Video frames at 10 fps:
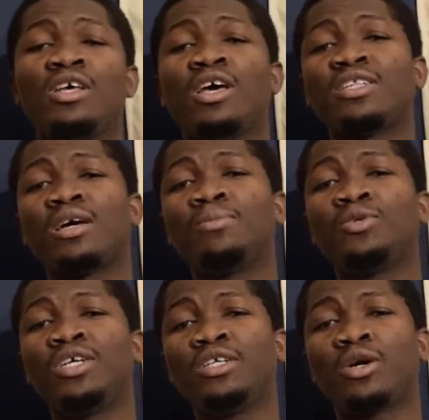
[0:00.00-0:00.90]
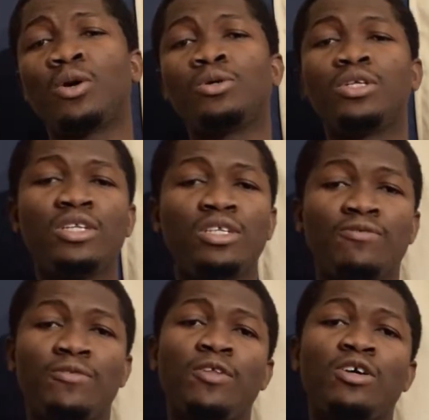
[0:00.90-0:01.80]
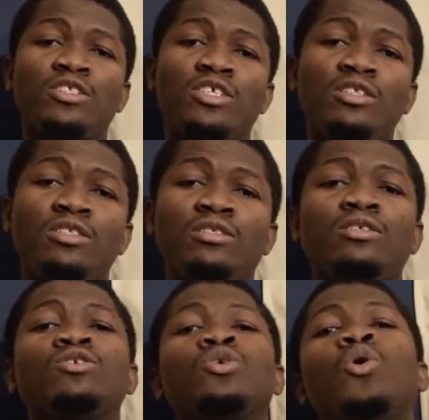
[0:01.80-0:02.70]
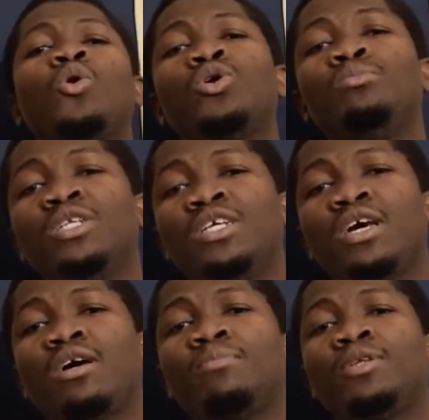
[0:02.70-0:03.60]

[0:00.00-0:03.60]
As I'm doing coding, if you've not seen GoCode Media,